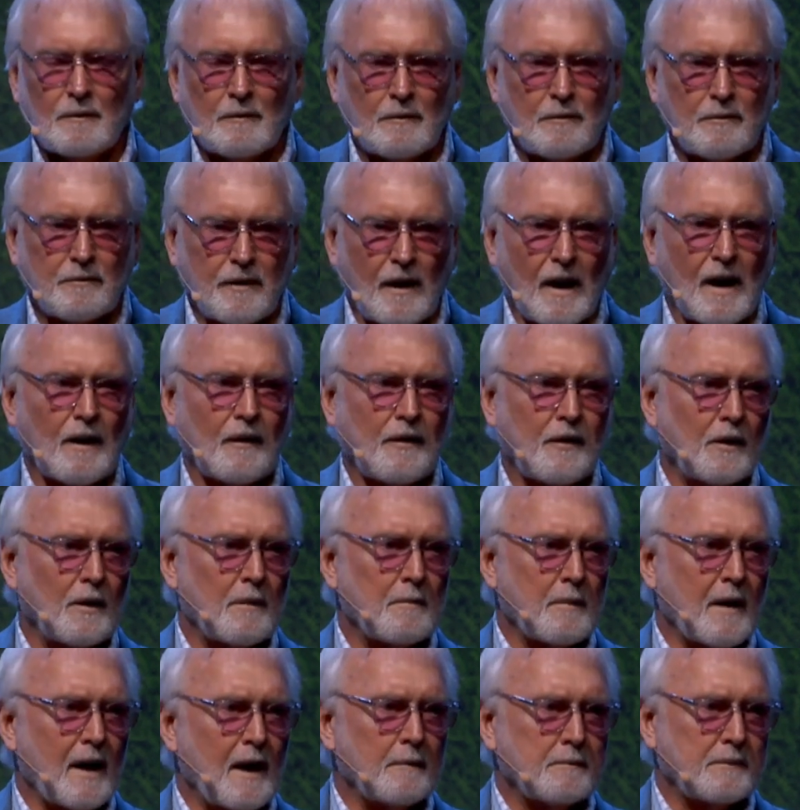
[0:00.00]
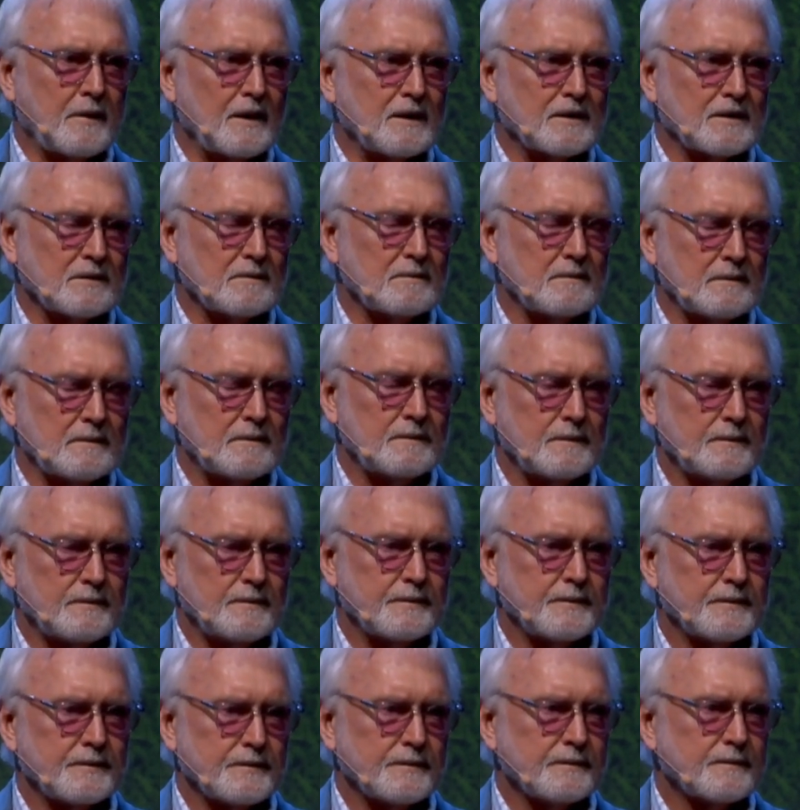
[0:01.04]
follow through in baptism,
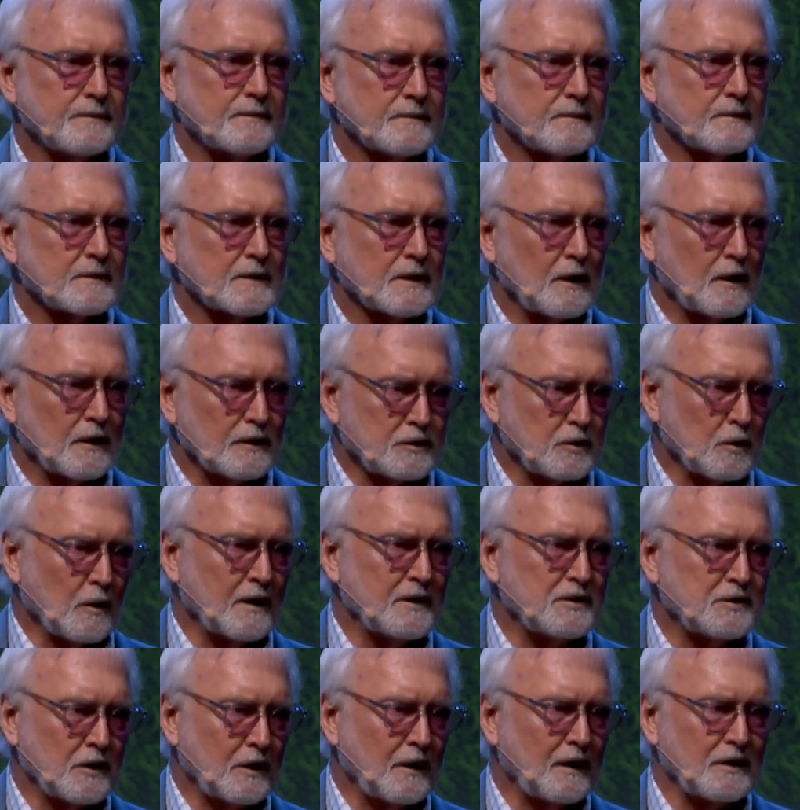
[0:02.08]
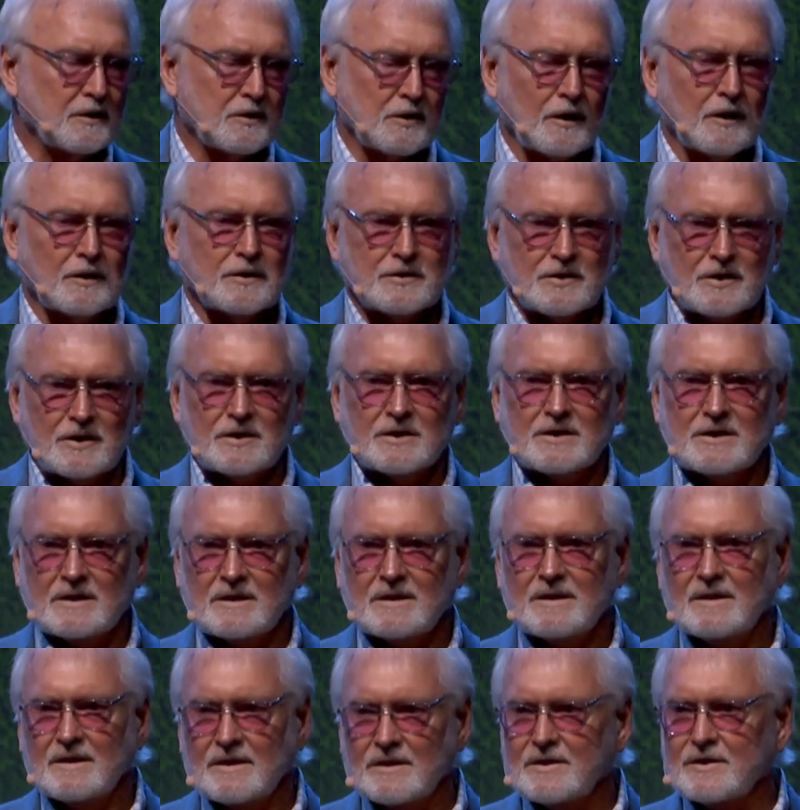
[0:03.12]
or join Journey Church, just
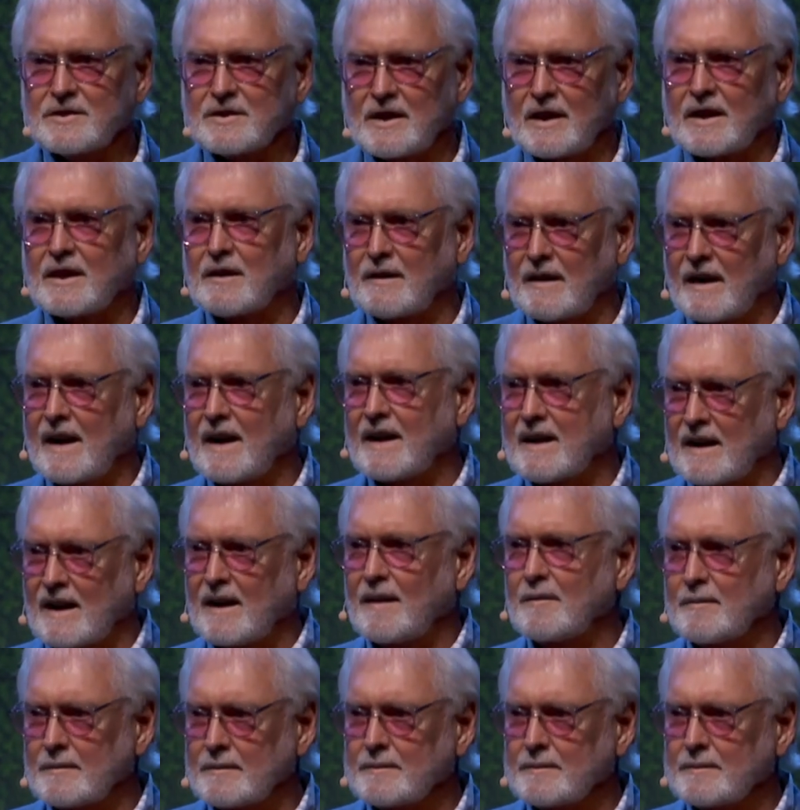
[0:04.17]
stick your hand up.